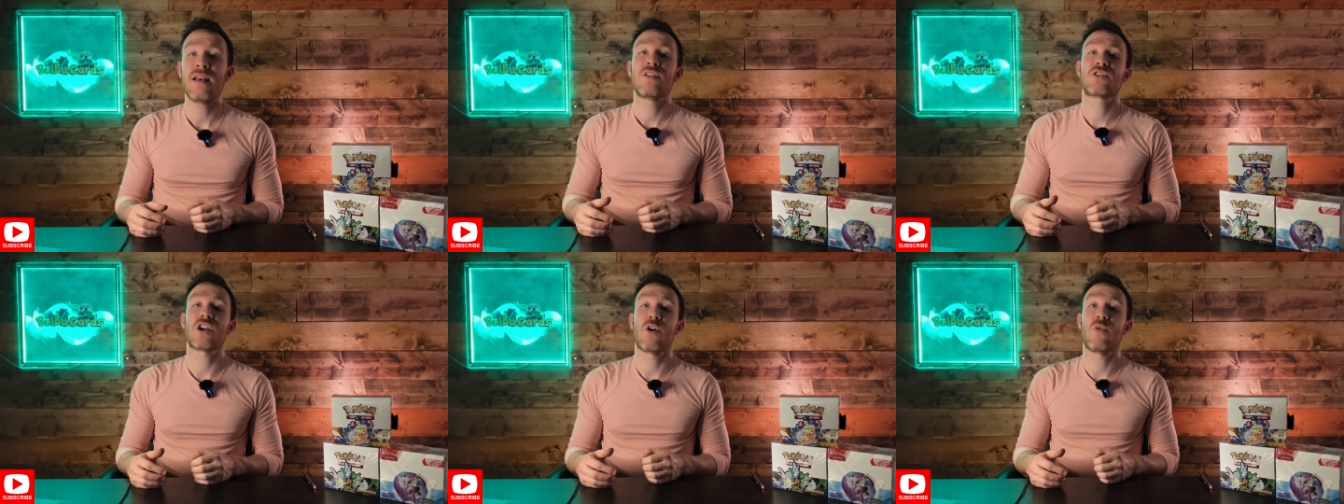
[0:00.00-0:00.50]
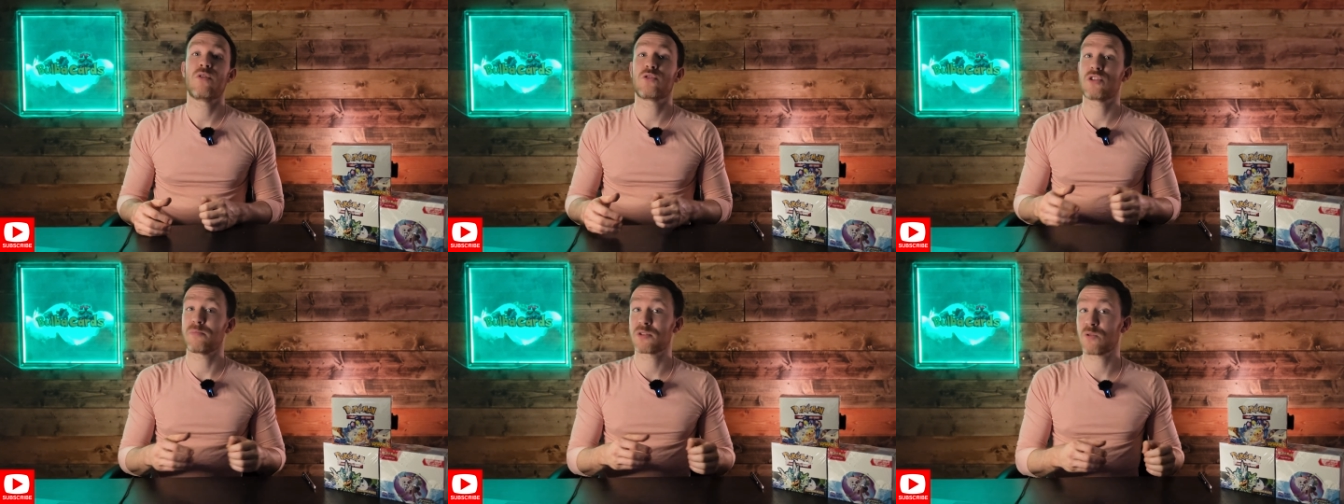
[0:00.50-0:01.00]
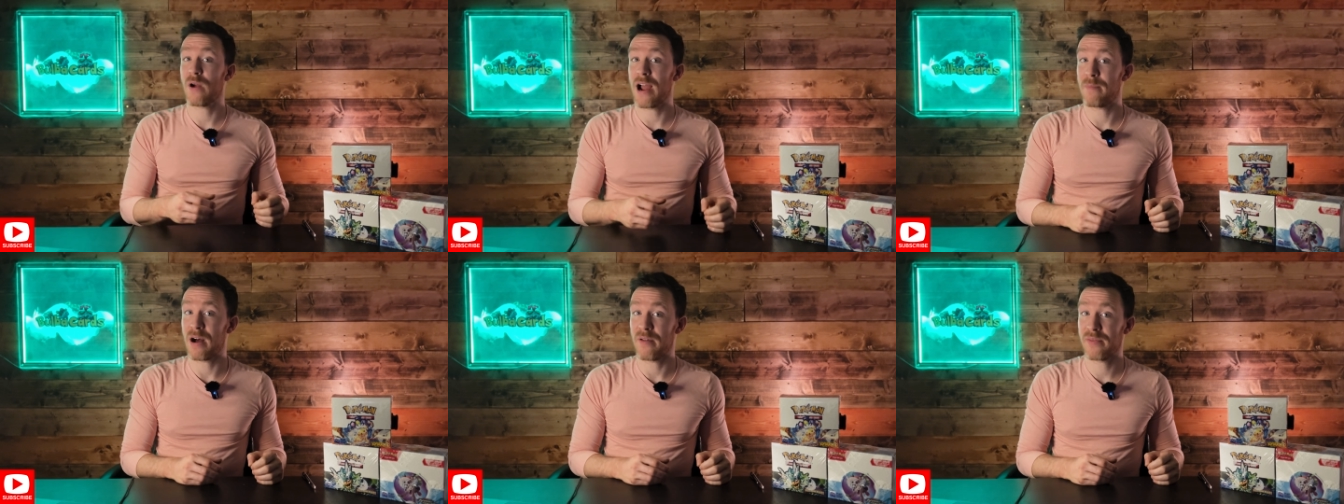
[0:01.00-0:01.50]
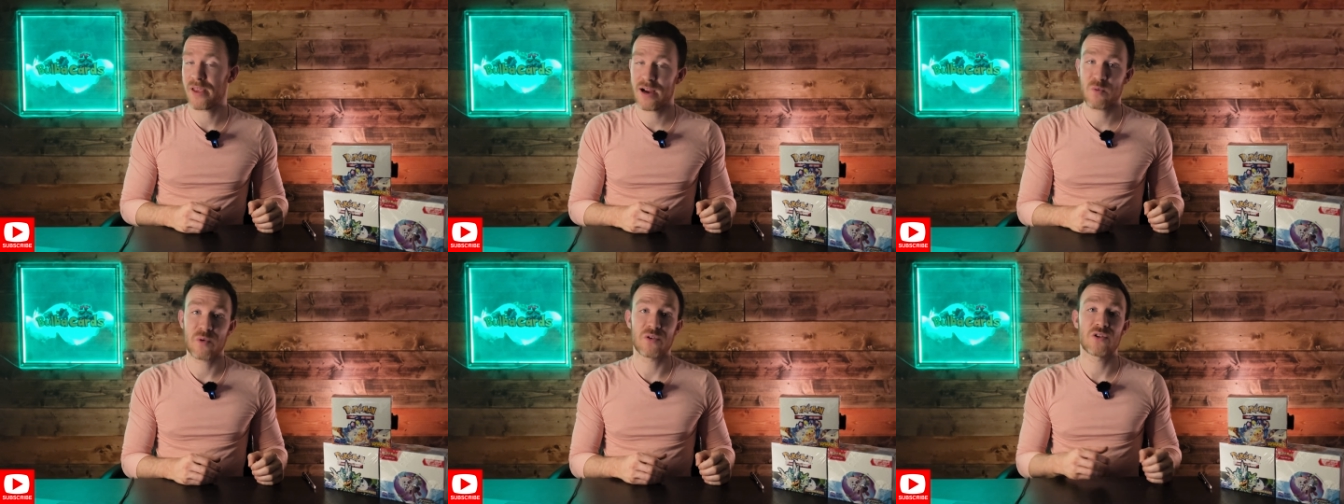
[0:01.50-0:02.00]
So subscribe on
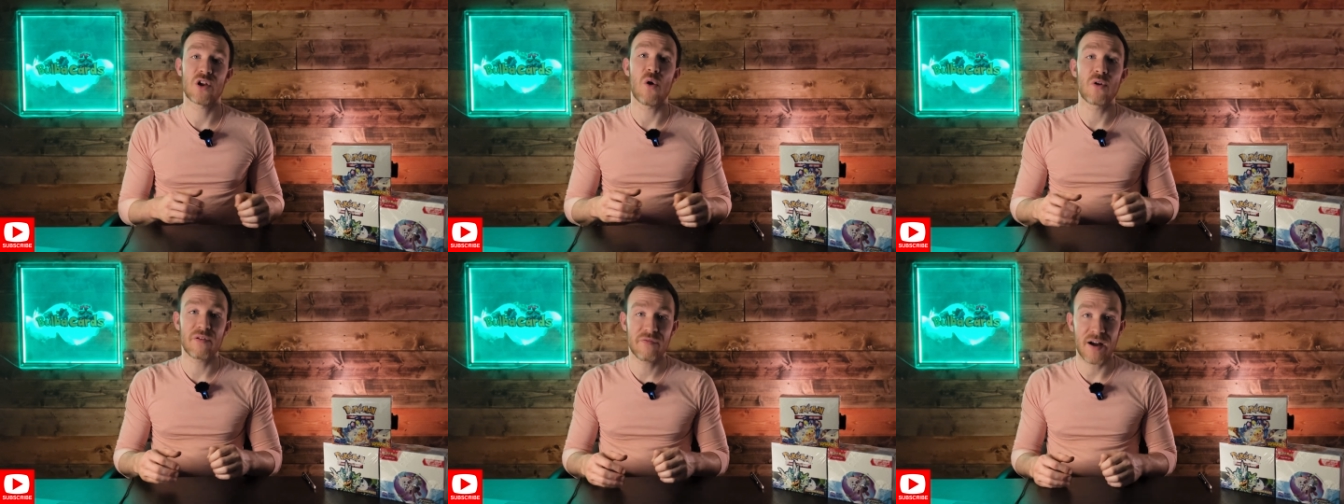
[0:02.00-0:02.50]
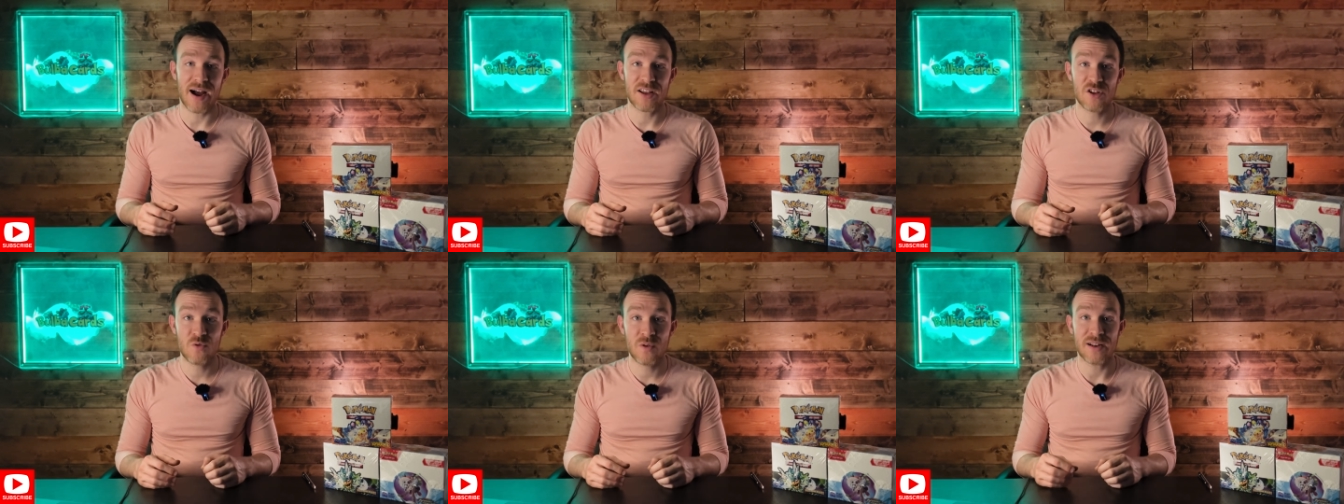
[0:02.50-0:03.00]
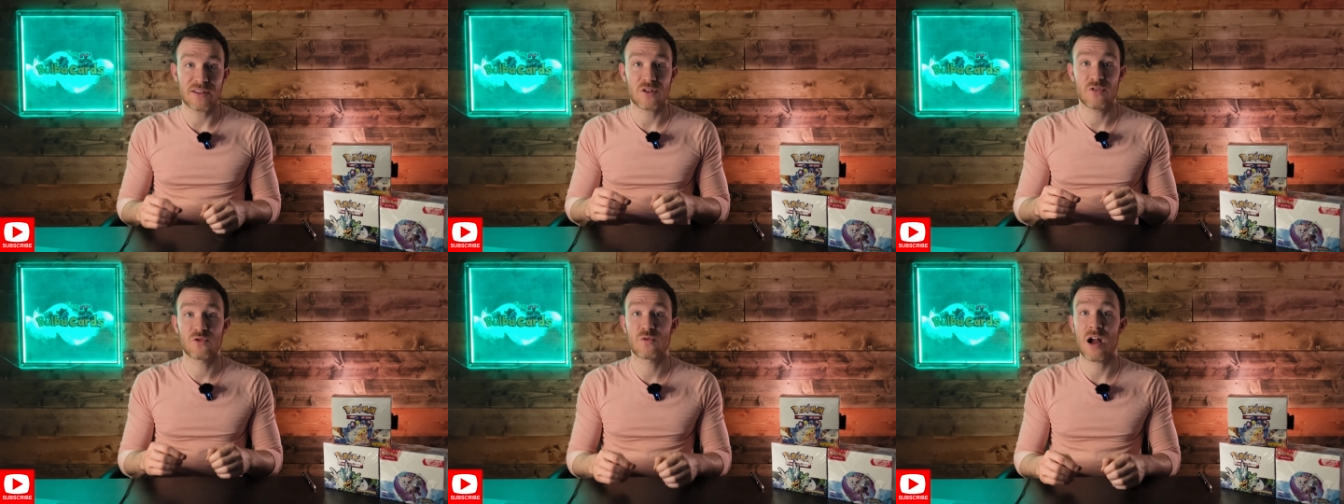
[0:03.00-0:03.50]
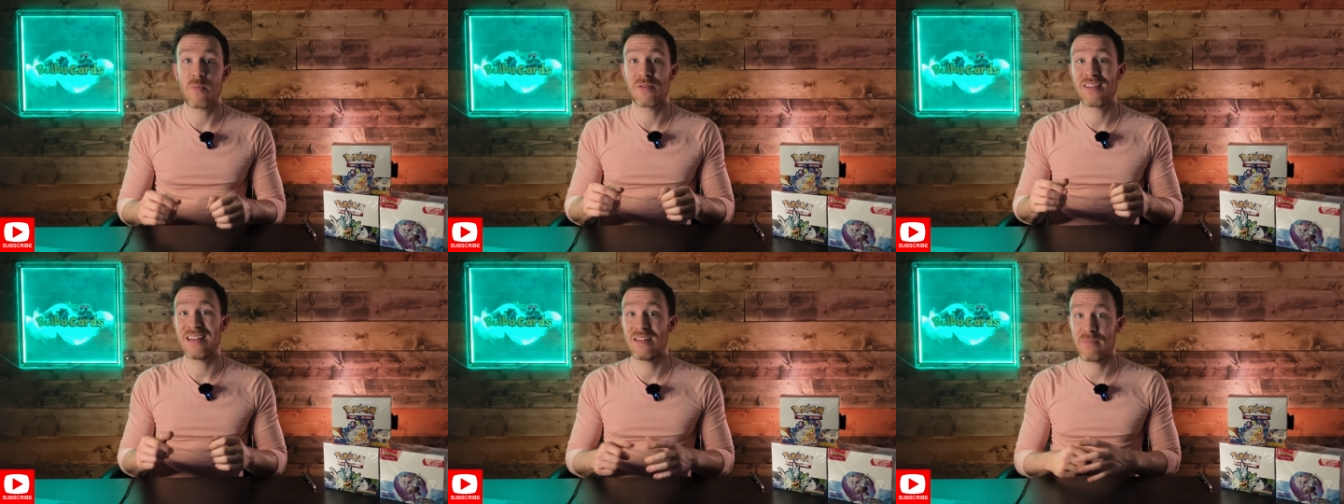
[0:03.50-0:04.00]
there. We will notify you when it's going to drop
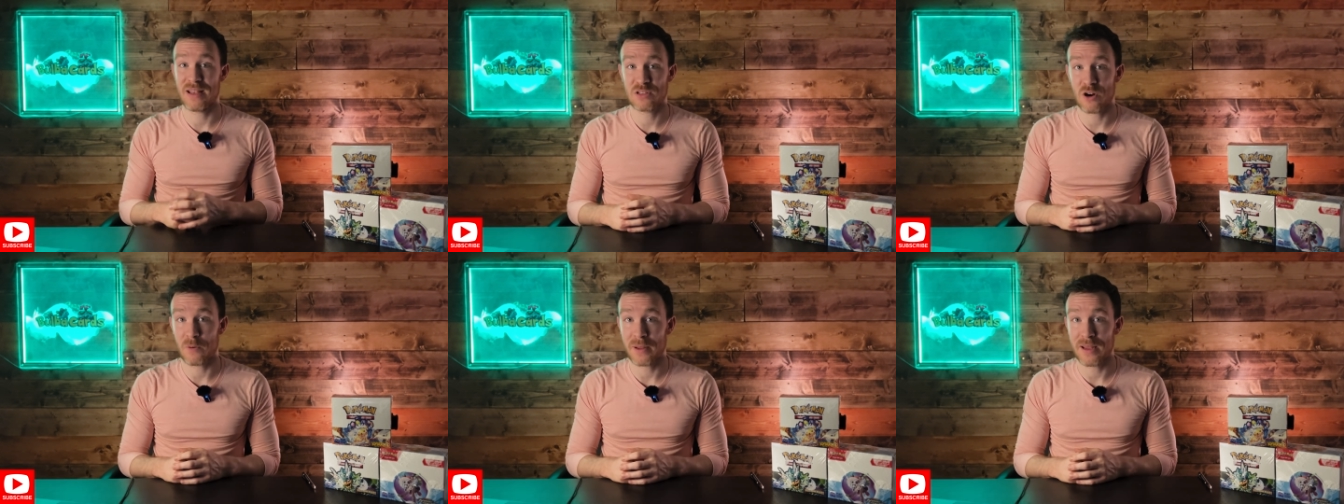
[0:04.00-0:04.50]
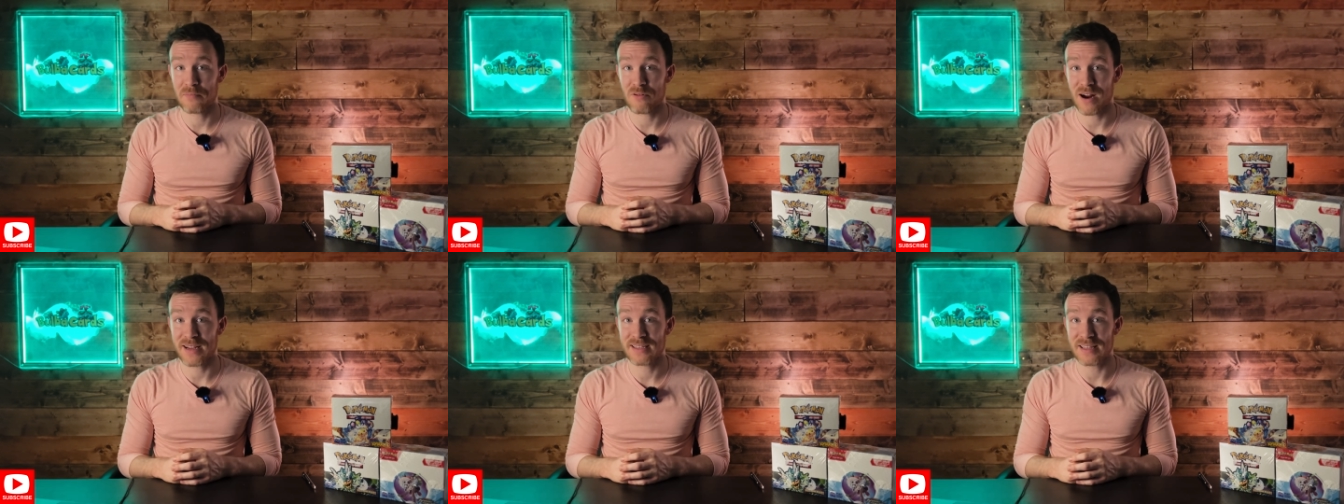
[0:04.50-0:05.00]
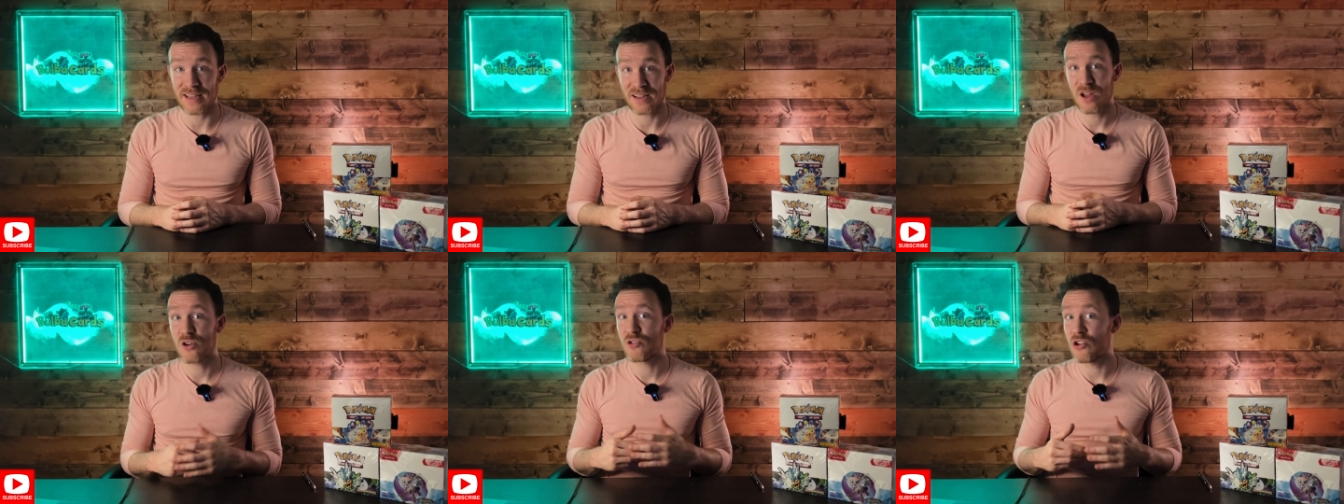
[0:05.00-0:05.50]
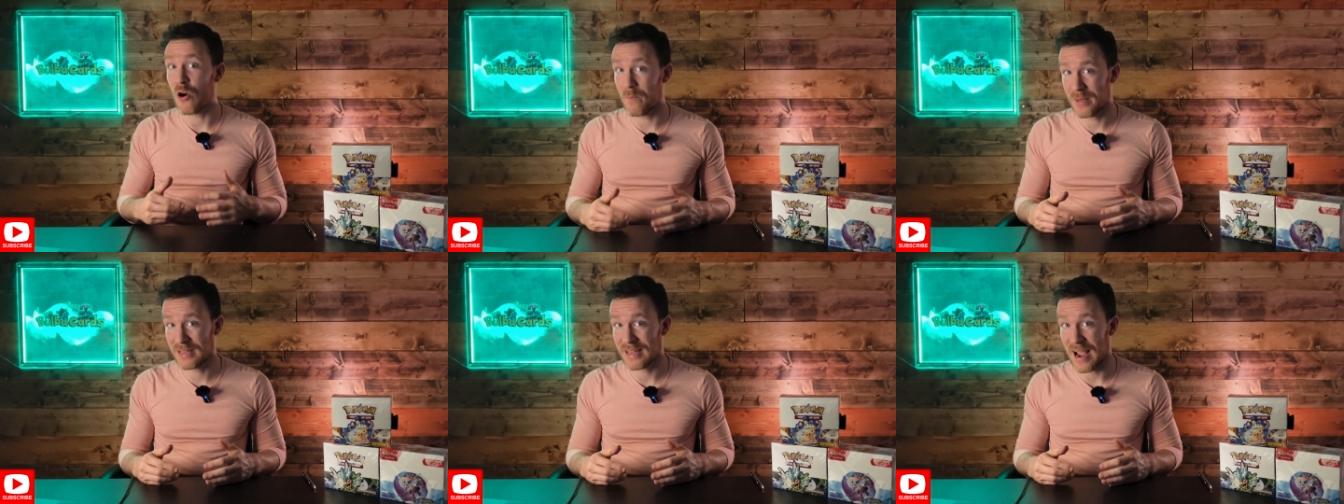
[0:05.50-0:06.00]
with MSRP pricing. Don't
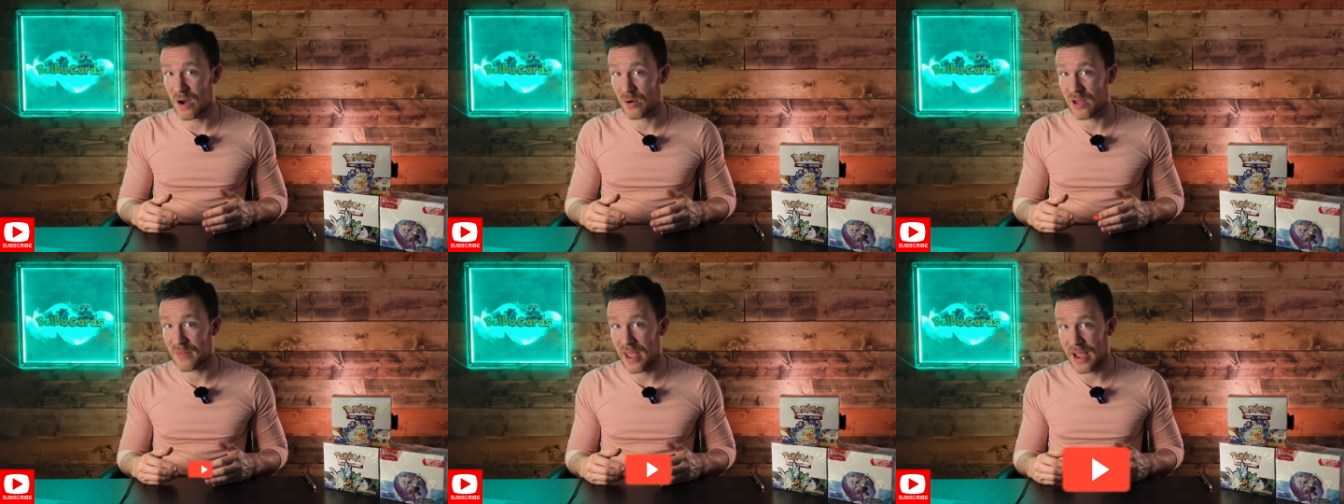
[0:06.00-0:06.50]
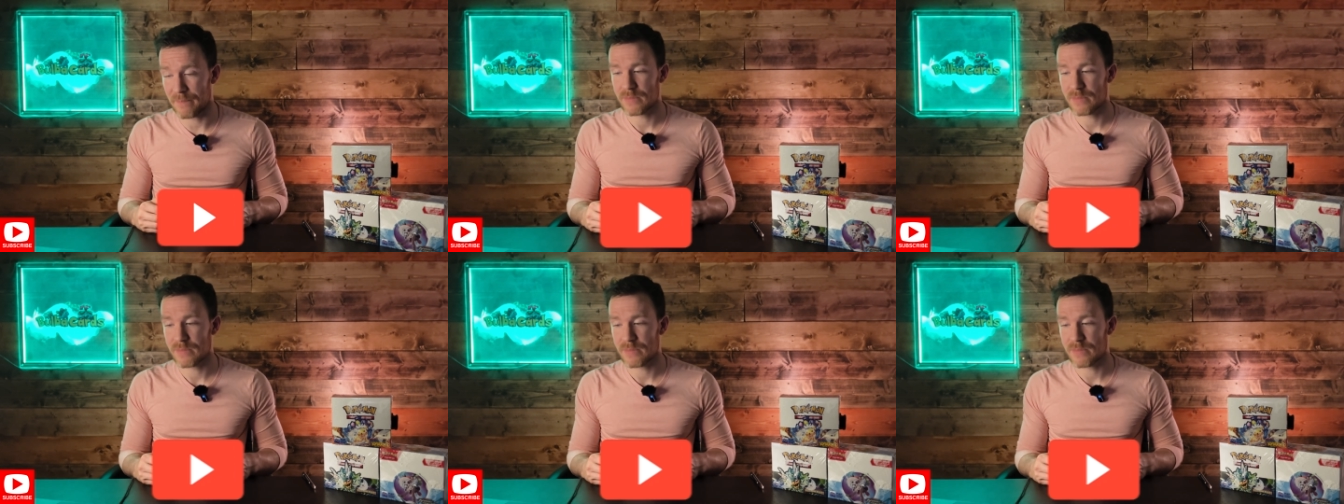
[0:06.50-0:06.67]
miss out on that.